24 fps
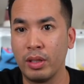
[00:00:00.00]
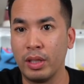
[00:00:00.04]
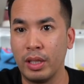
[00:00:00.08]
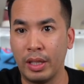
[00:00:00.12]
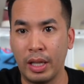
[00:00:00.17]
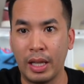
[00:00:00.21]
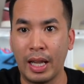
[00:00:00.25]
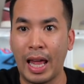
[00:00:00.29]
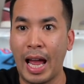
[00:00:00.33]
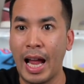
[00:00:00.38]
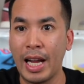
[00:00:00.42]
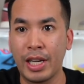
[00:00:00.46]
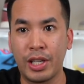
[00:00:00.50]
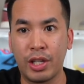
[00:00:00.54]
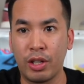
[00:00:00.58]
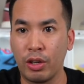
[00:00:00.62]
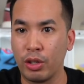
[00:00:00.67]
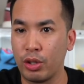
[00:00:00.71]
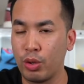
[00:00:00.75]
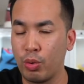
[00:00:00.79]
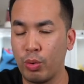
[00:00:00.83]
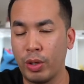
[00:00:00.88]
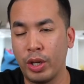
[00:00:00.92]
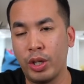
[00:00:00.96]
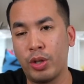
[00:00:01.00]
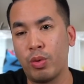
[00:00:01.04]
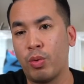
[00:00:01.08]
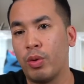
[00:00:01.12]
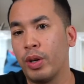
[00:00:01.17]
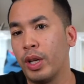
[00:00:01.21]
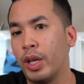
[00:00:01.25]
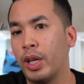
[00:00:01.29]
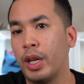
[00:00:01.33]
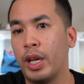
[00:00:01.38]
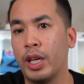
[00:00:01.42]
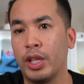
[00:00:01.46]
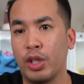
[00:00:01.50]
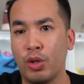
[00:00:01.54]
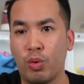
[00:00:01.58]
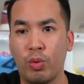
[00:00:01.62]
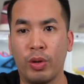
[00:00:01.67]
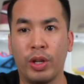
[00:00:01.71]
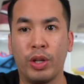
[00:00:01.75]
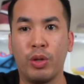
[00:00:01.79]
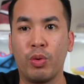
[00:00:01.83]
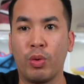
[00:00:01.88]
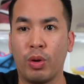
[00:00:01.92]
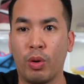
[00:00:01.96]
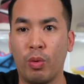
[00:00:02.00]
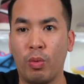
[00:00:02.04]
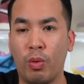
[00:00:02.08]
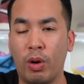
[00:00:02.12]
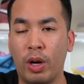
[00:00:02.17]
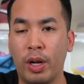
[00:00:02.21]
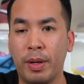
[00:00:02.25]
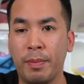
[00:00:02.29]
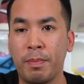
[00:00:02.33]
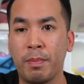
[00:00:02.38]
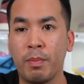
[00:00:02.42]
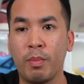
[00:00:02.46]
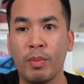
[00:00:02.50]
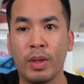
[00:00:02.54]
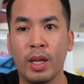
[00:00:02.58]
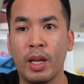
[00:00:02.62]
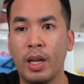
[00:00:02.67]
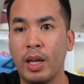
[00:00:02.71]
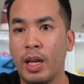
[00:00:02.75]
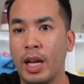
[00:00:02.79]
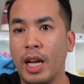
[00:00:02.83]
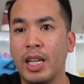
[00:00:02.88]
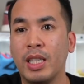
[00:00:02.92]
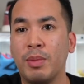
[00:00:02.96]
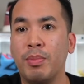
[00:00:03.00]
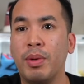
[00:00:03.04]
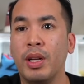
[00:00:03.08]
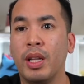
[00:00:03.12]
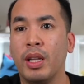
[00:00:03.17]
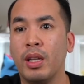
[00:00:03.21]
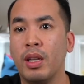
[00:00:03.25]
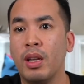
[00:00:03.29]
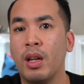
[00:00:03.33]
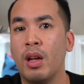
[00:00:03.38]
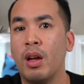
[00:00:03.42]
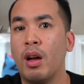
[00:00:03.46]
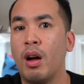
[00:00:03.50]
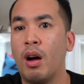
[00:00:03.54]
last year 2020 and 2021 has been